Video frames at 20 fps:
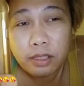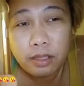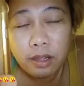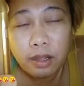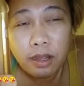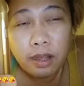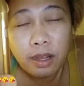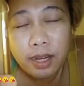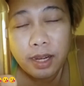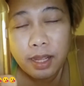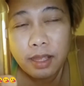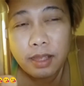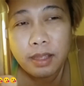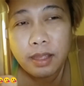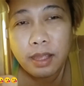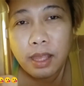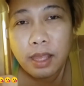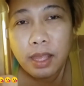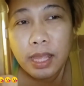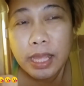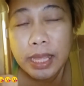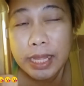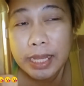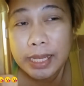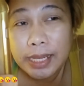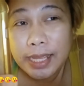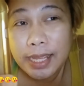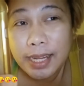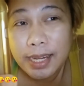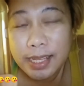on a
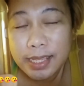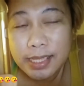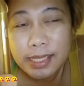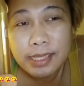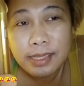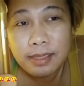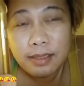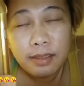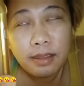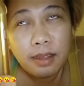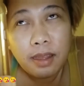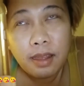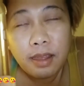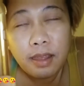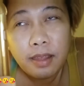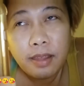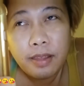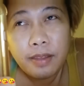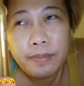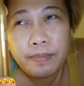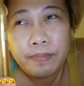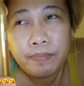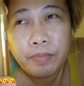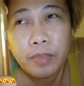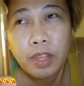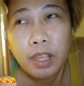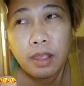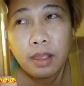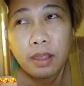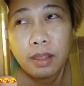cleanest, uh,
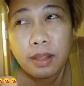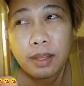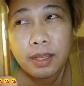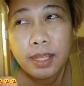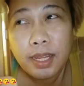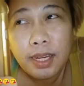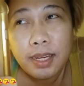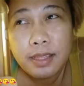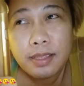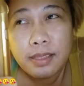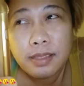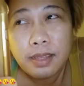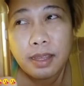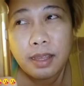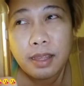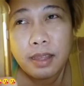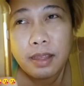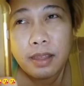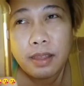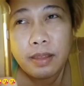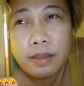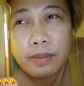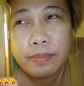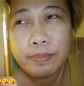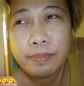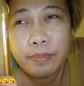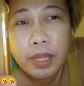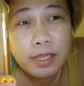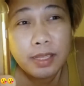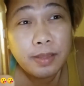cleanest uh,
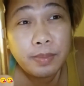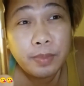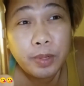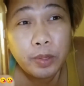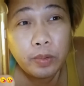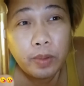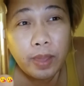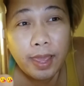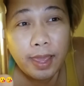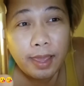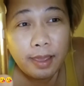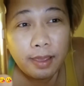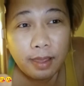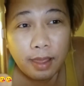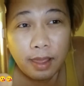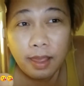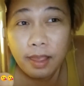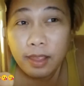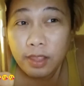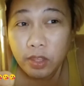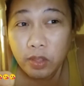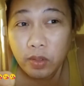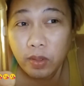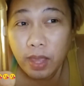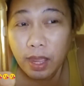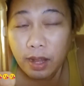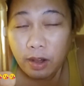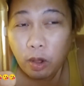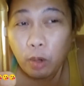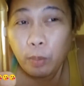possible way, you
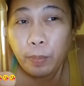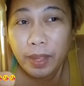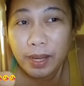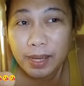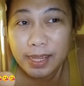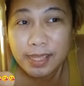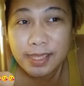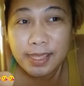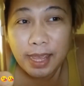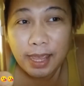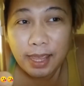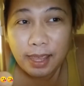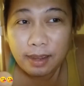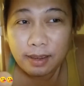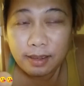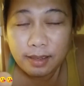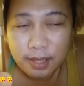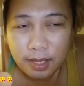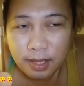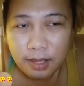can openly say it.